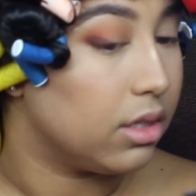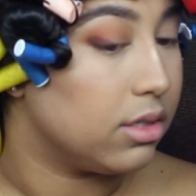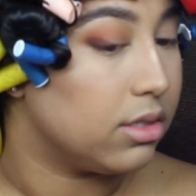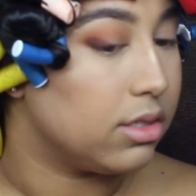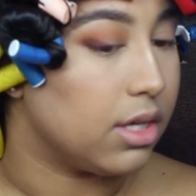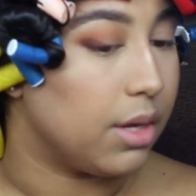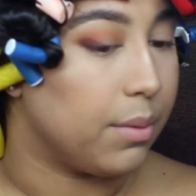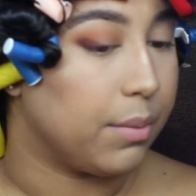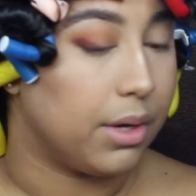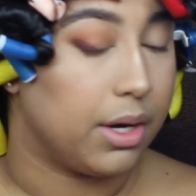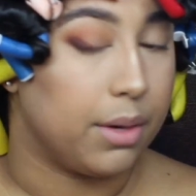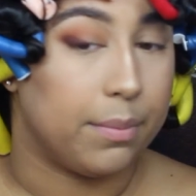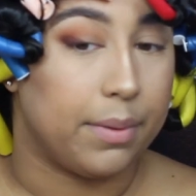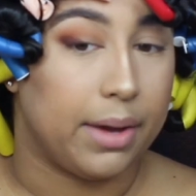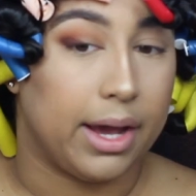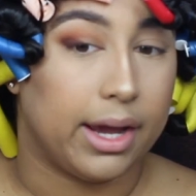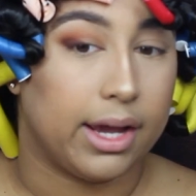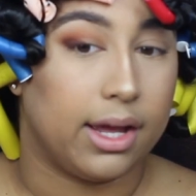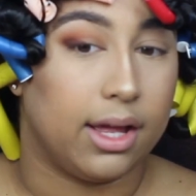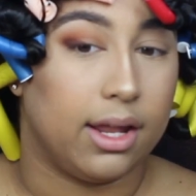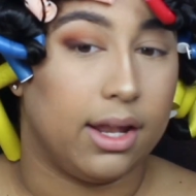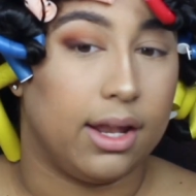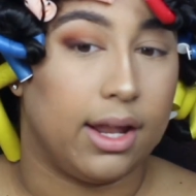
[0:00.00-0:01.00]
So I'm going to
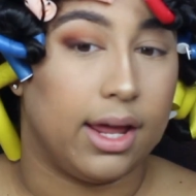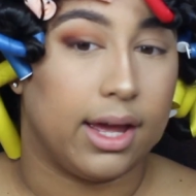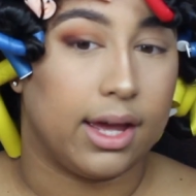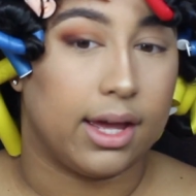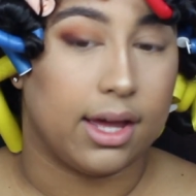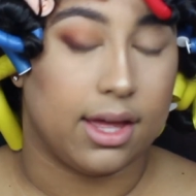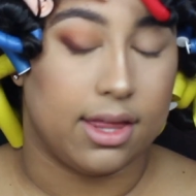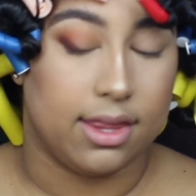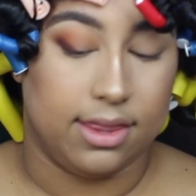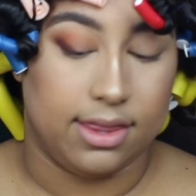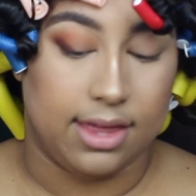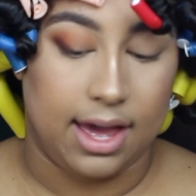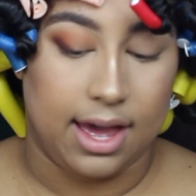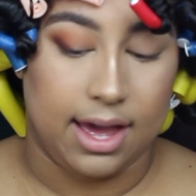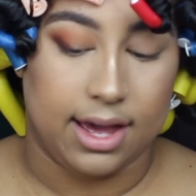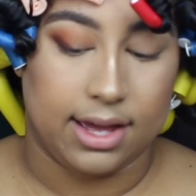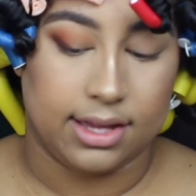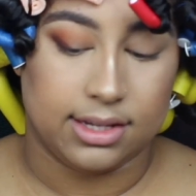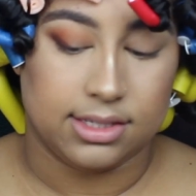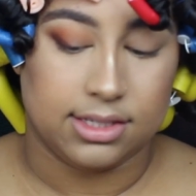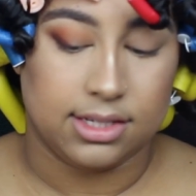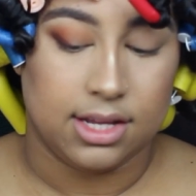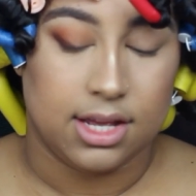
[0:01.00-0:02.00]
pack it like
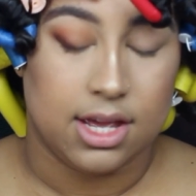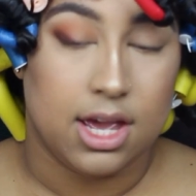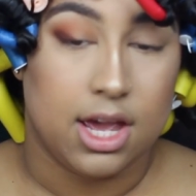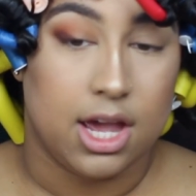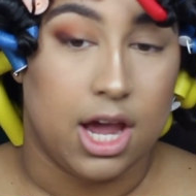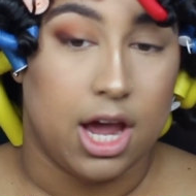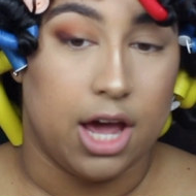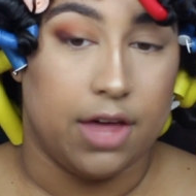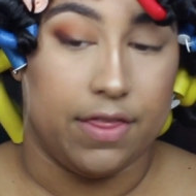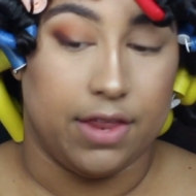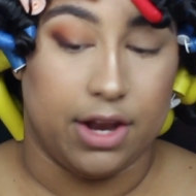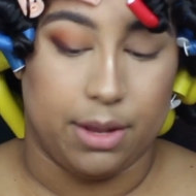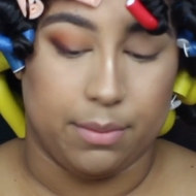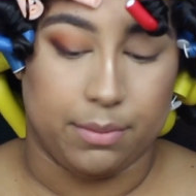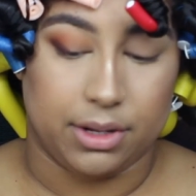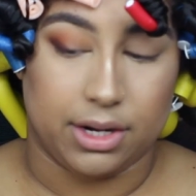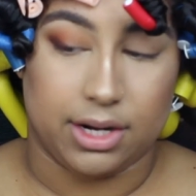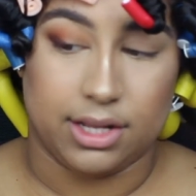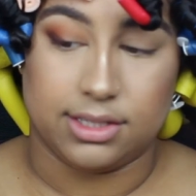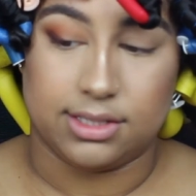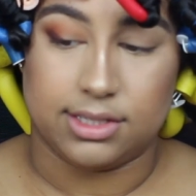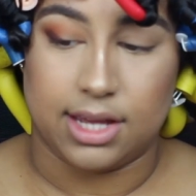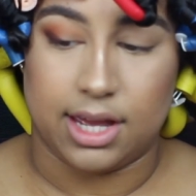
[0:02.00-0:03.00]
that, and then I'm
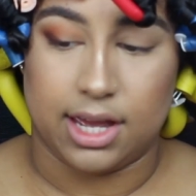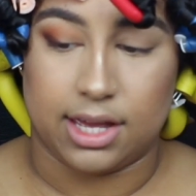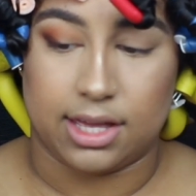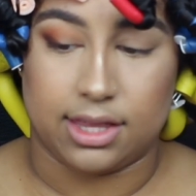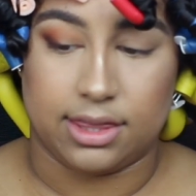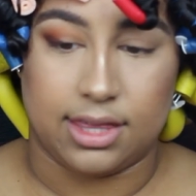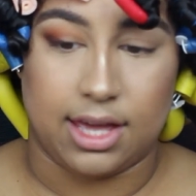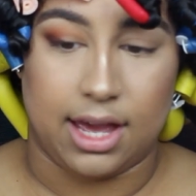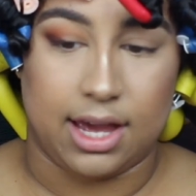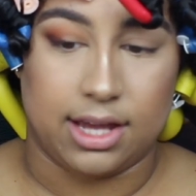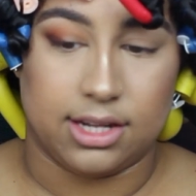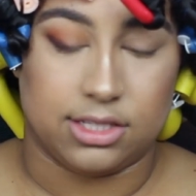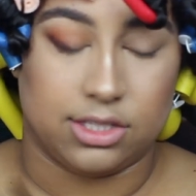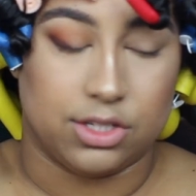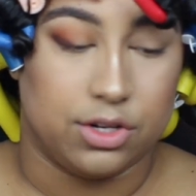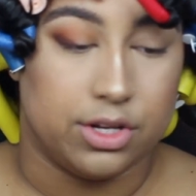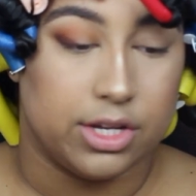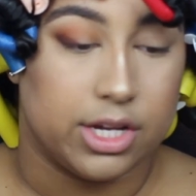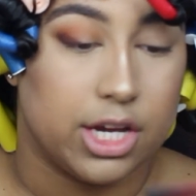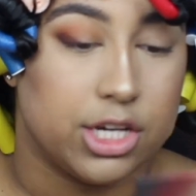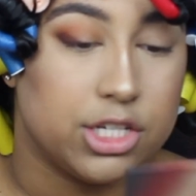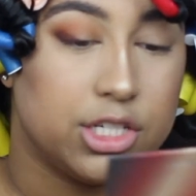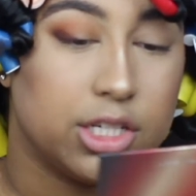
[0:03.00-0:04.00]
going to take that
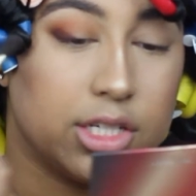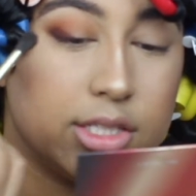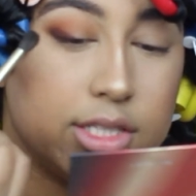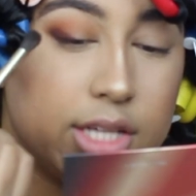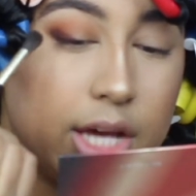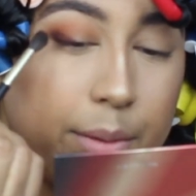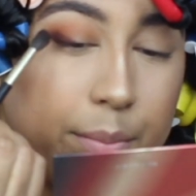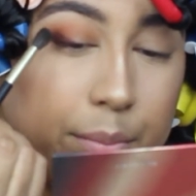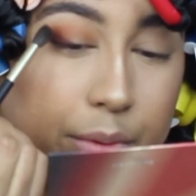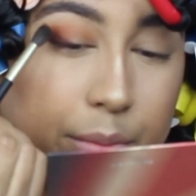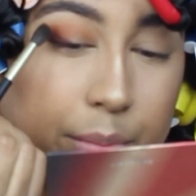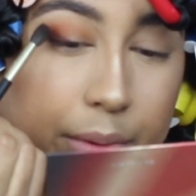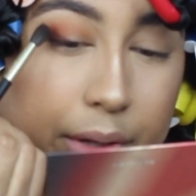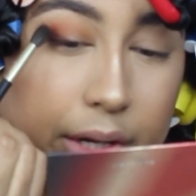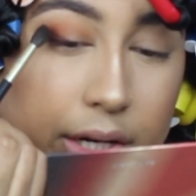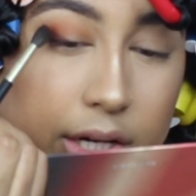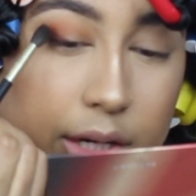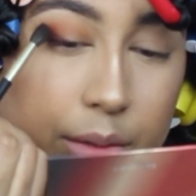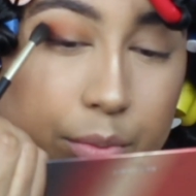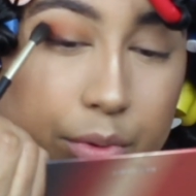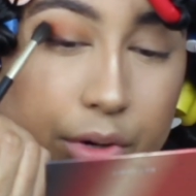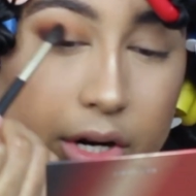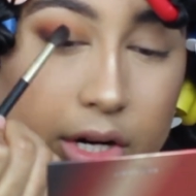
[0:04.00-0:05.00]
Sonia Keshik tapered
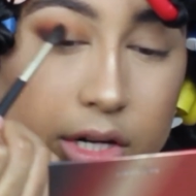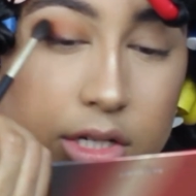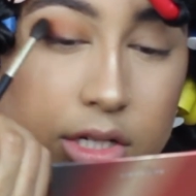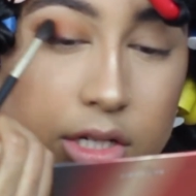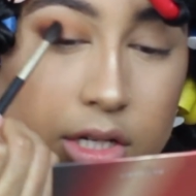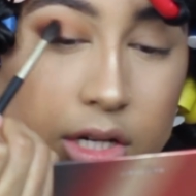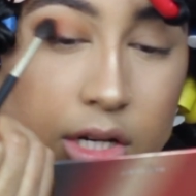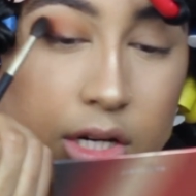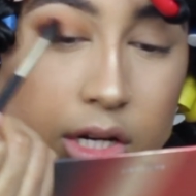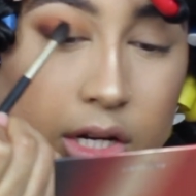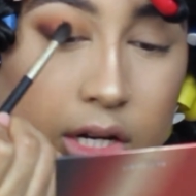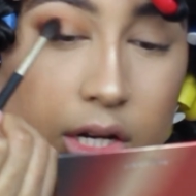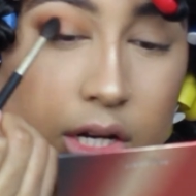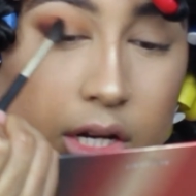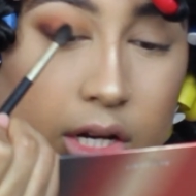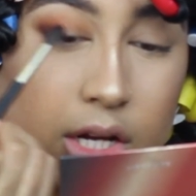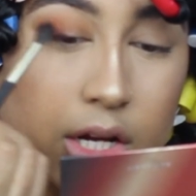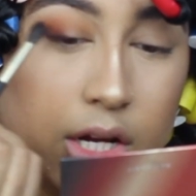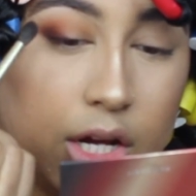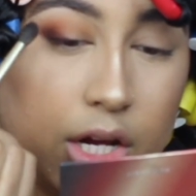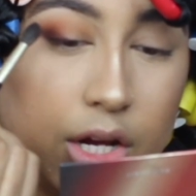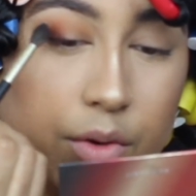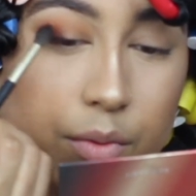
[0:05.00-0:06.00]
blending brush
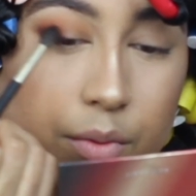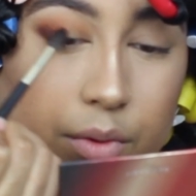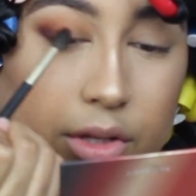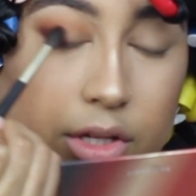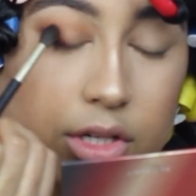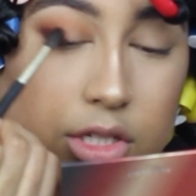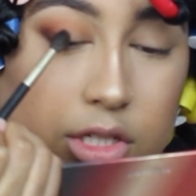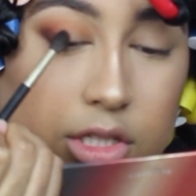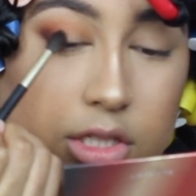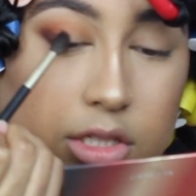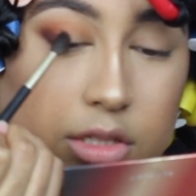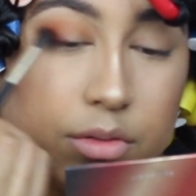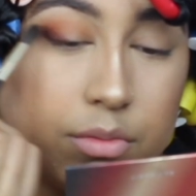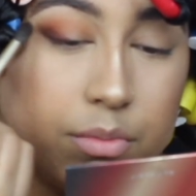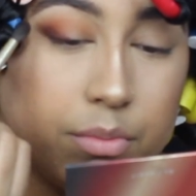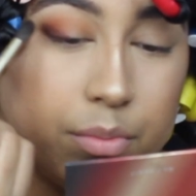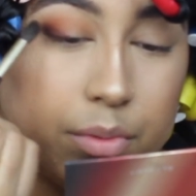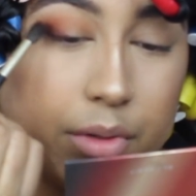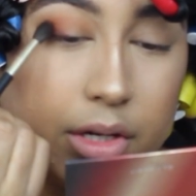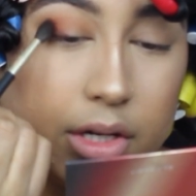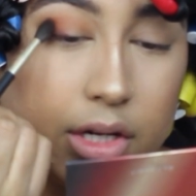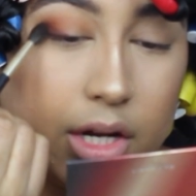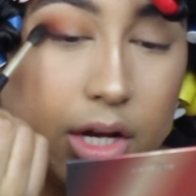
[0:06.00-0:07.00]
and really just
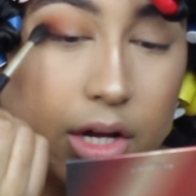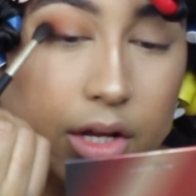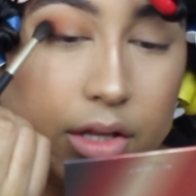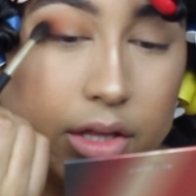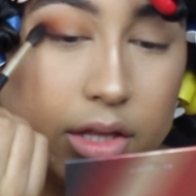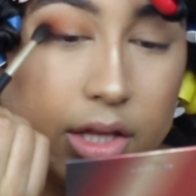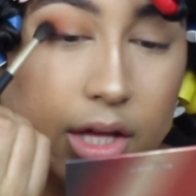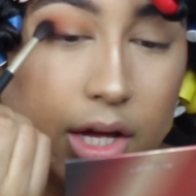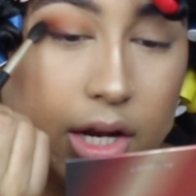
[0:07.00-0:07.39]
blend out